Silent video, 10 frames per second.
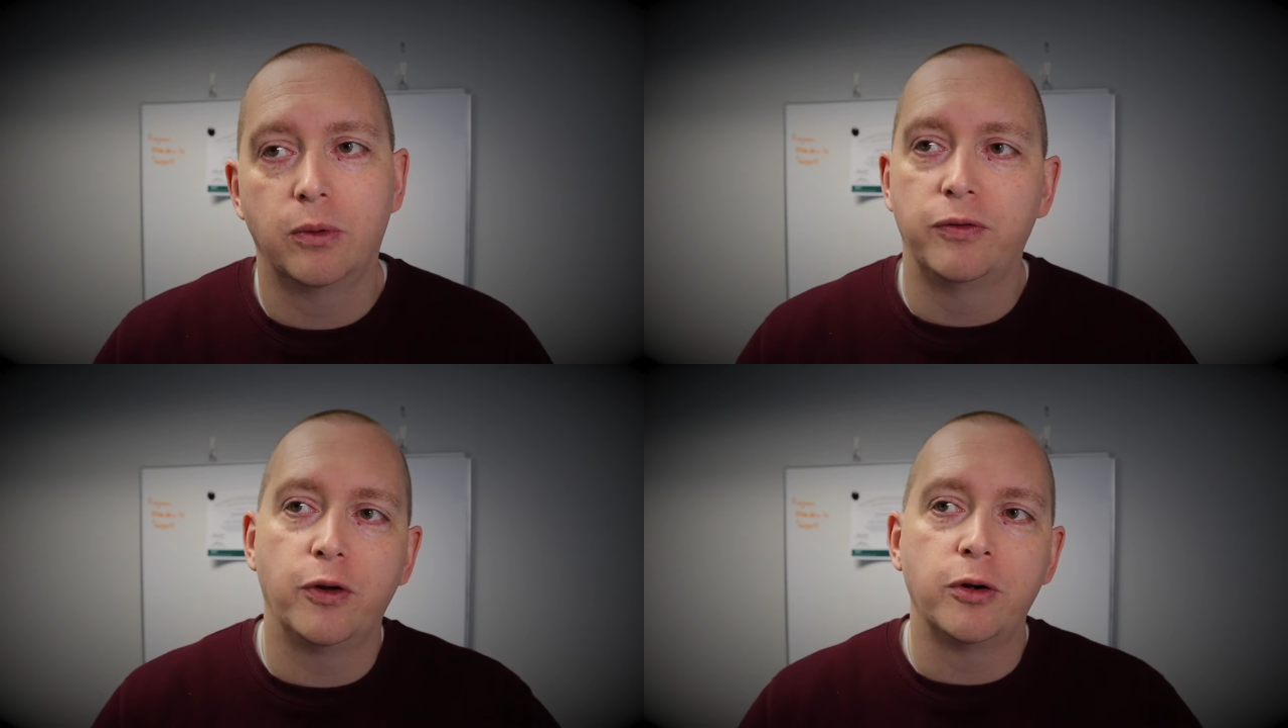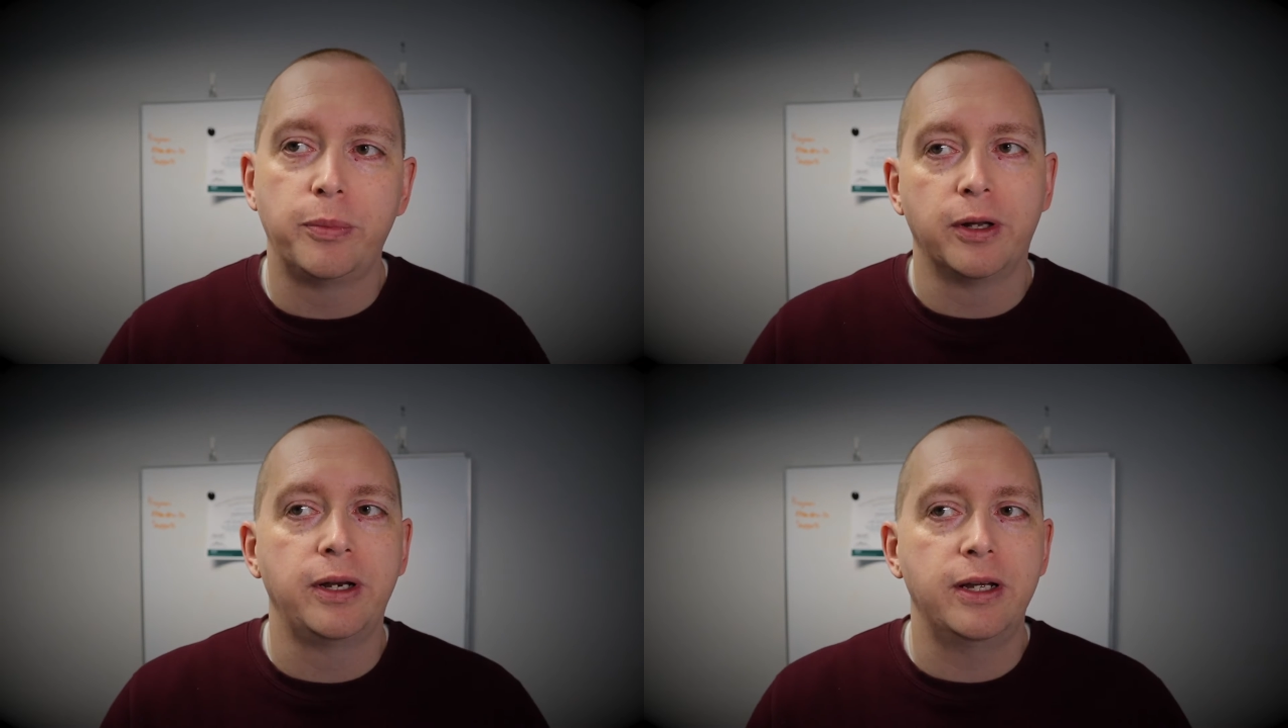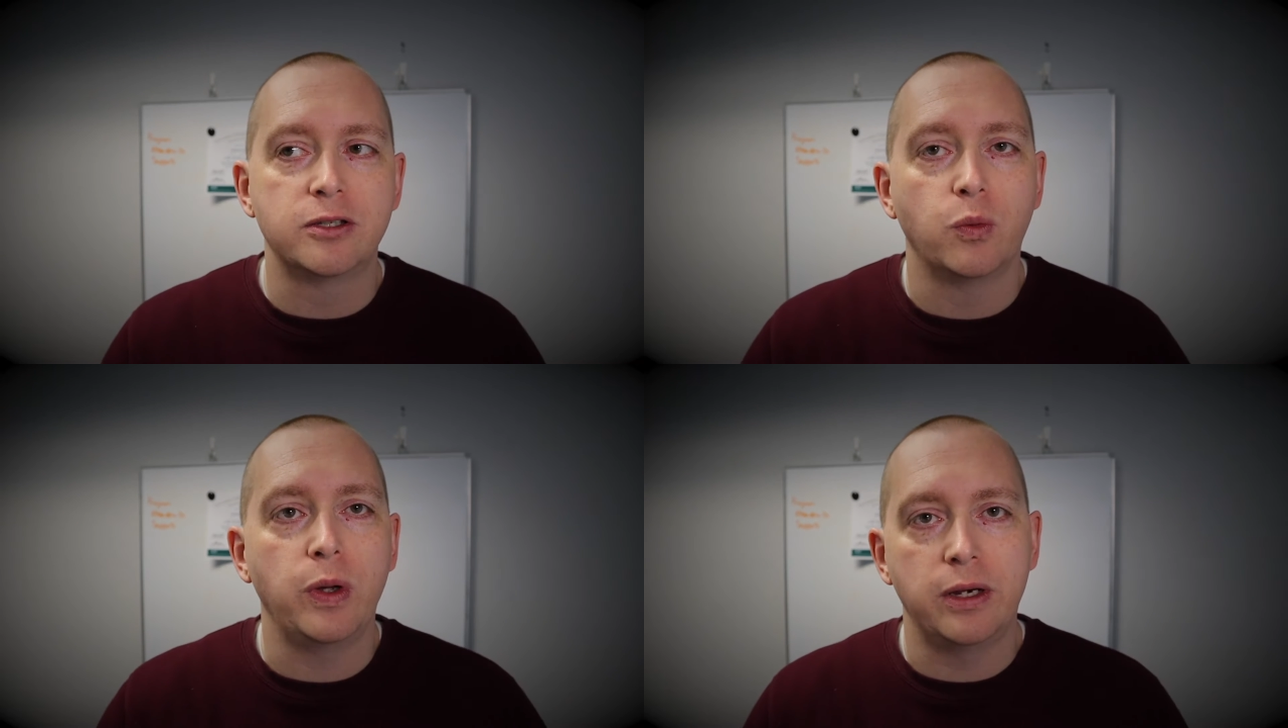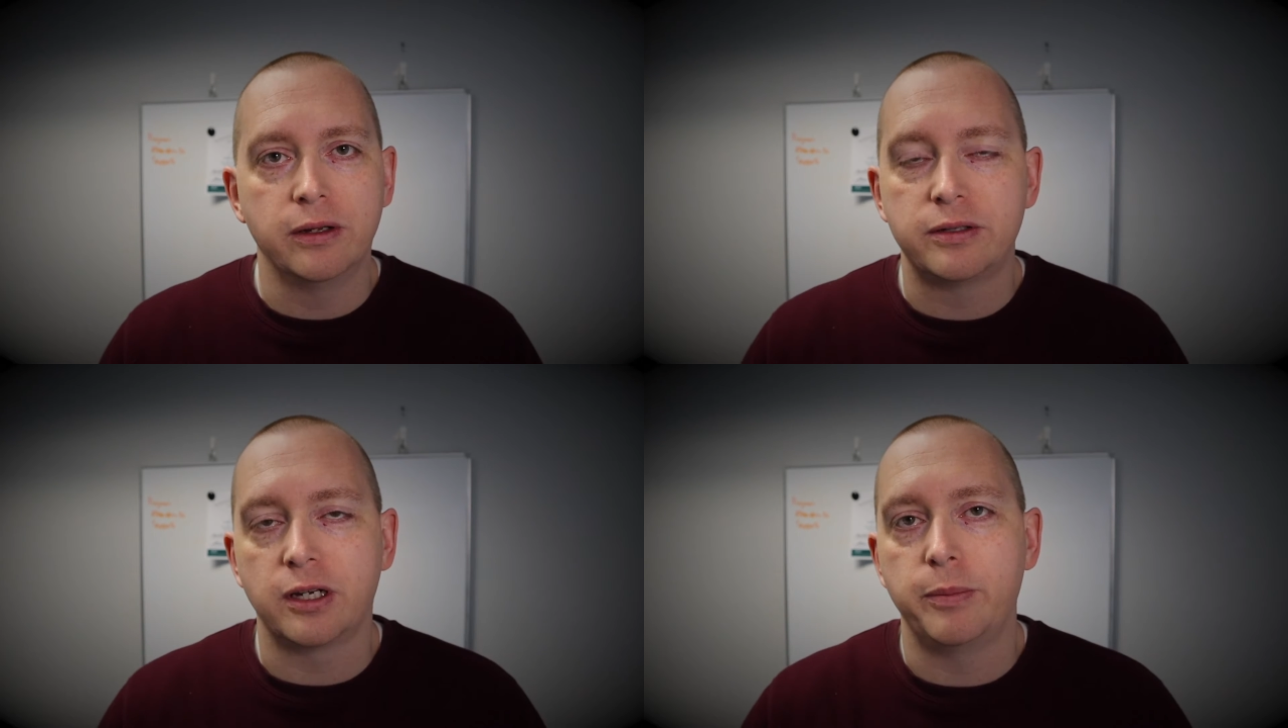Well, a vulnerability is a
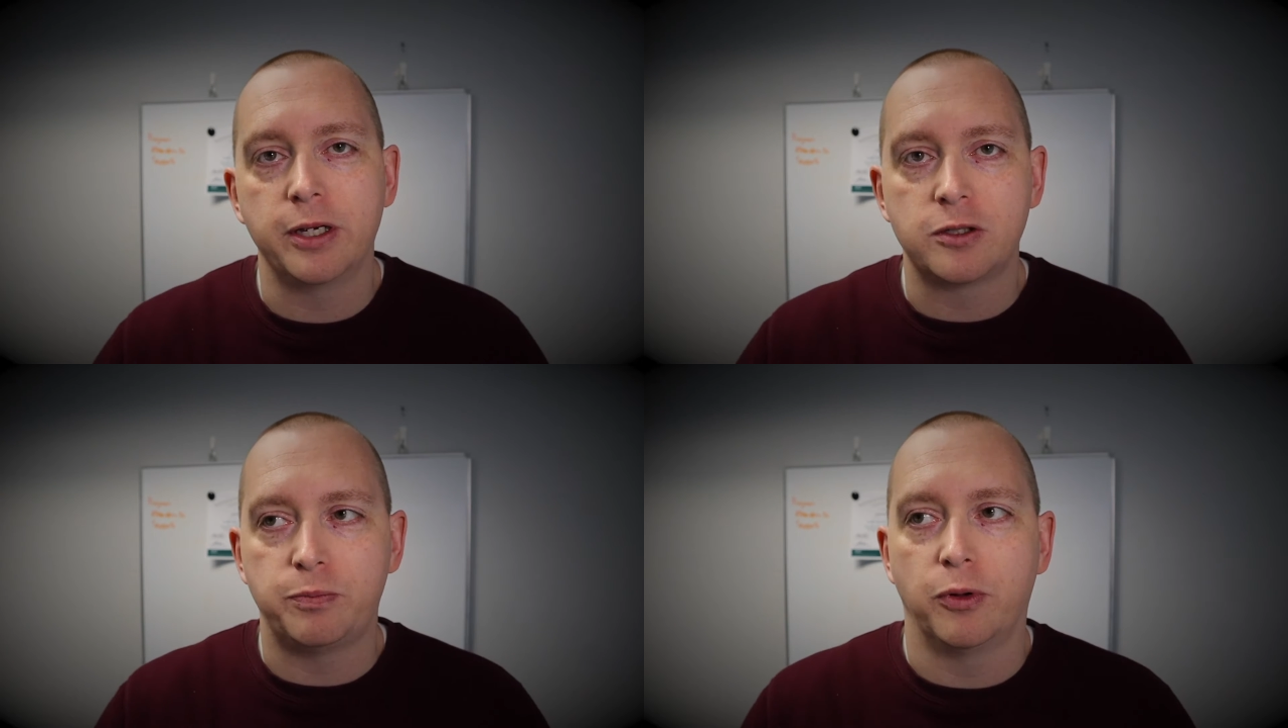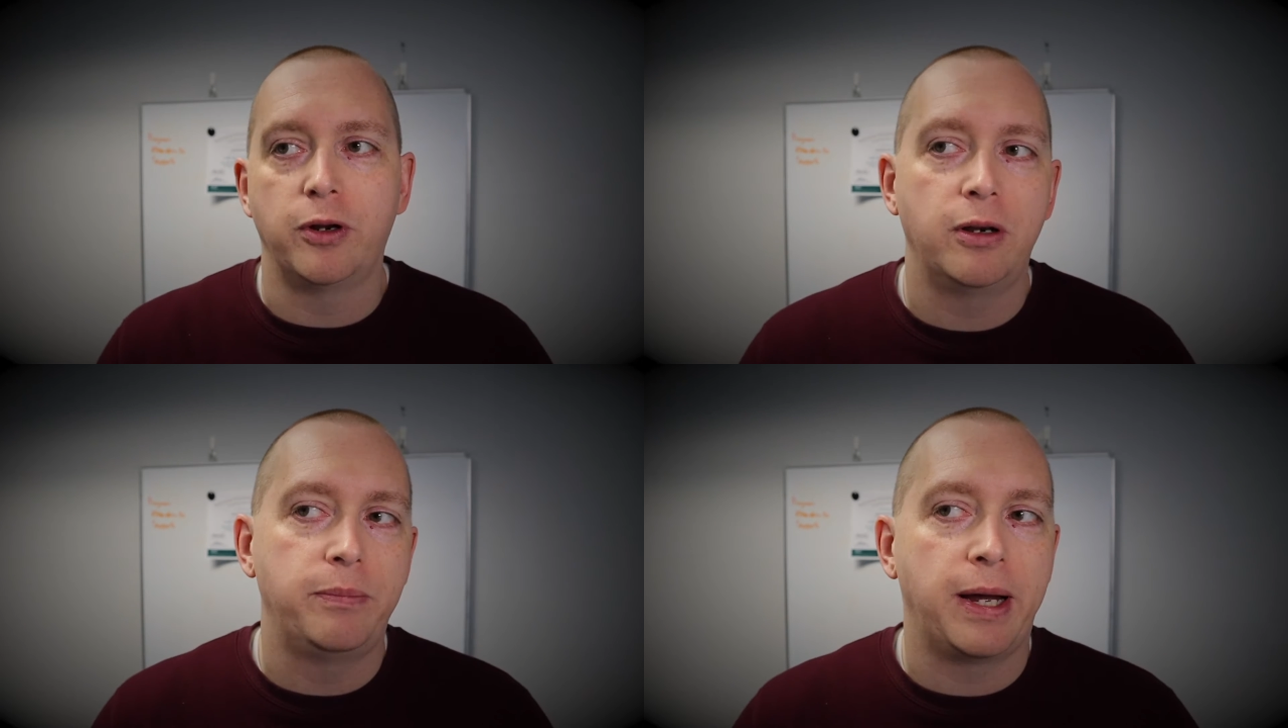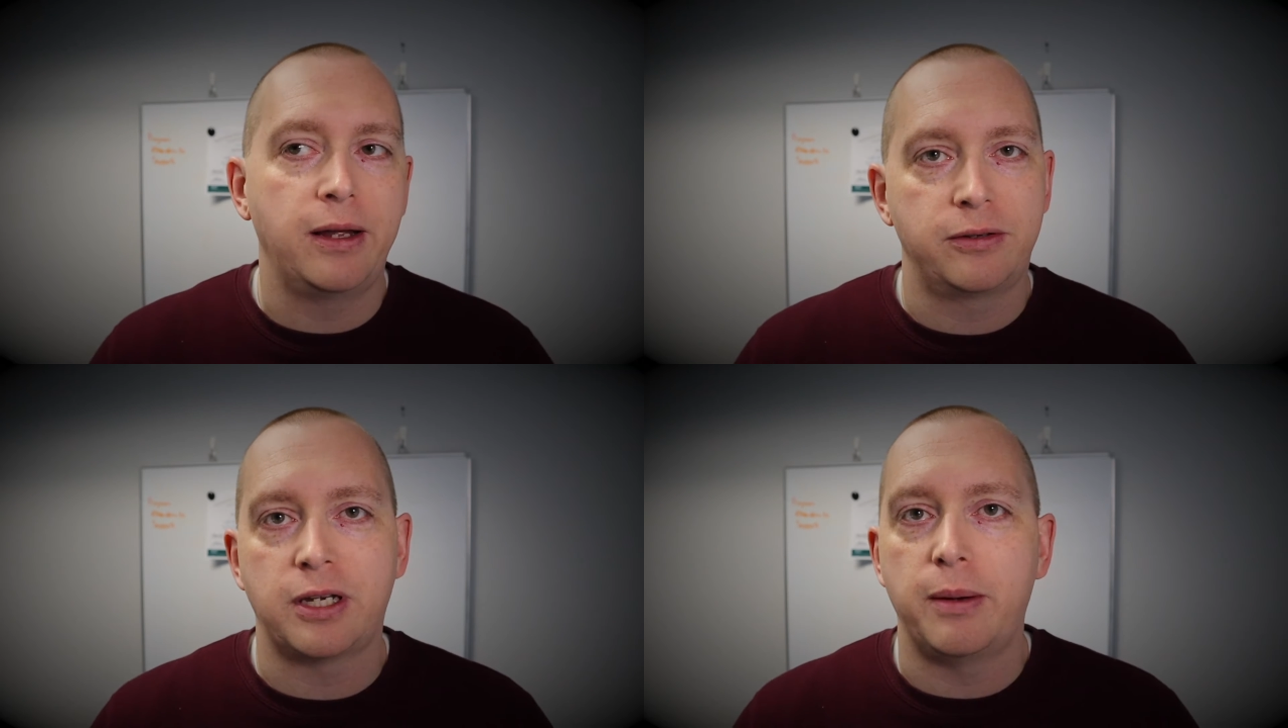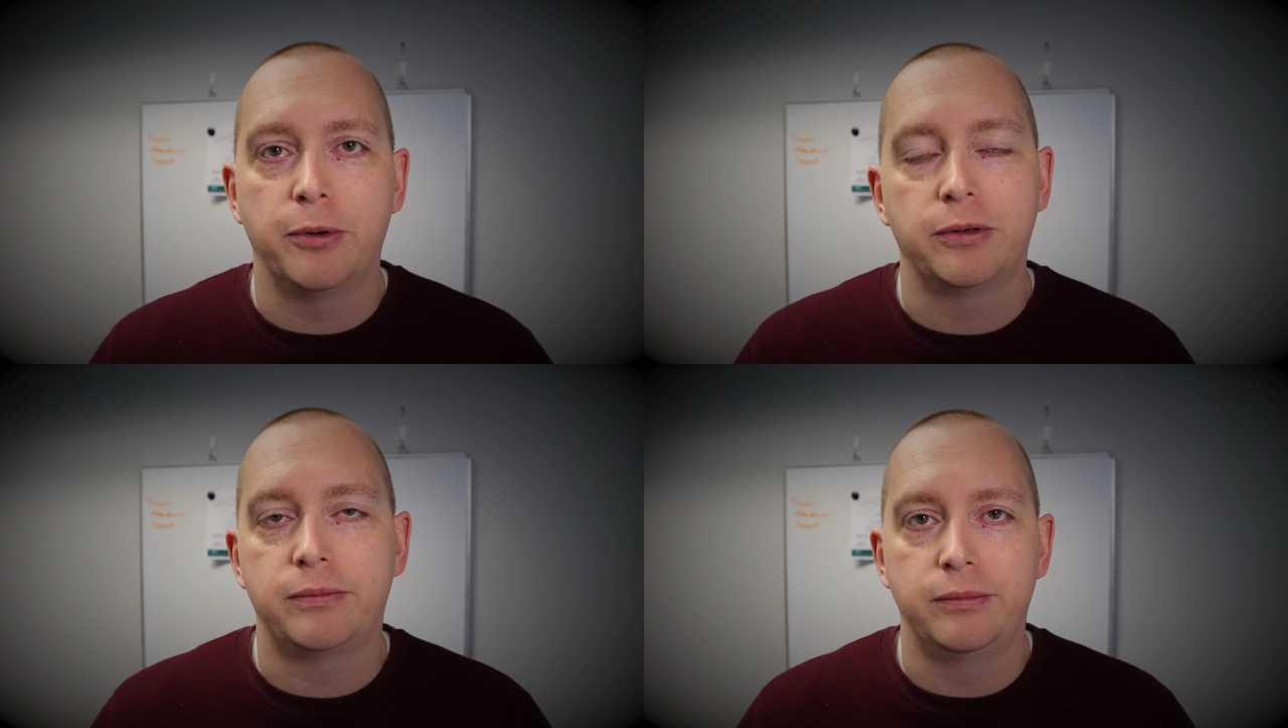weakness that can be exploited by a
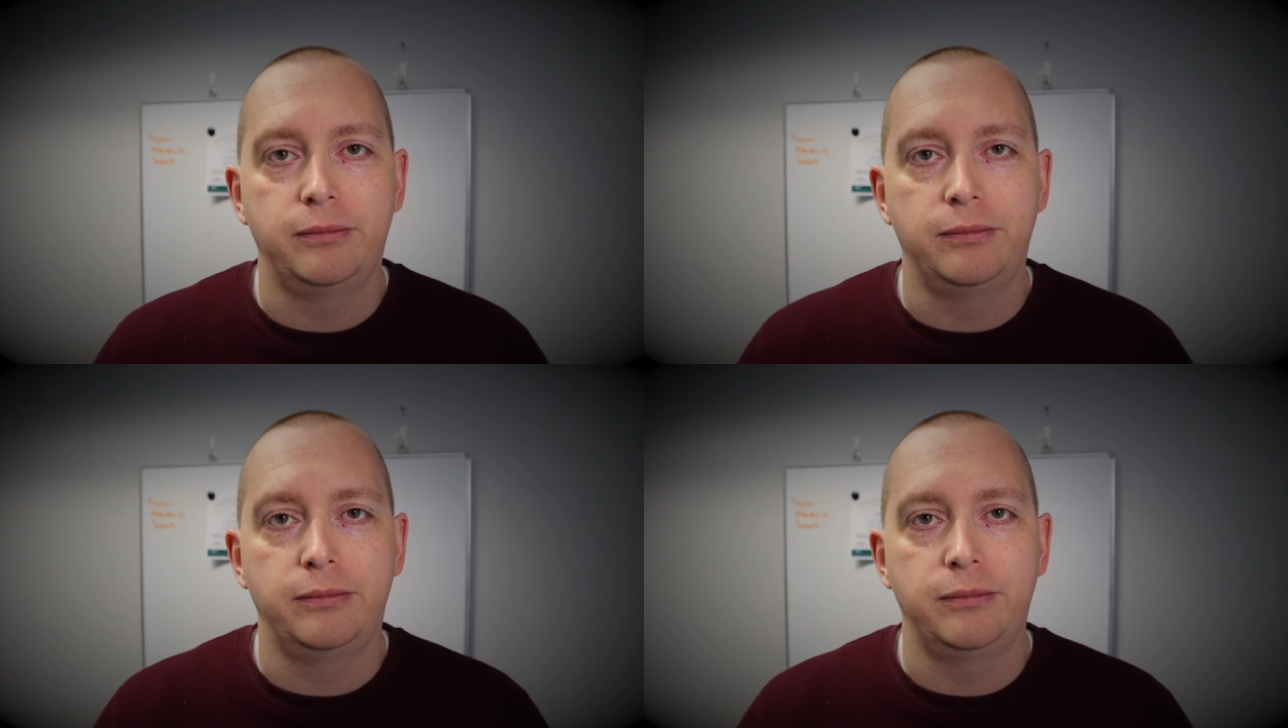cyber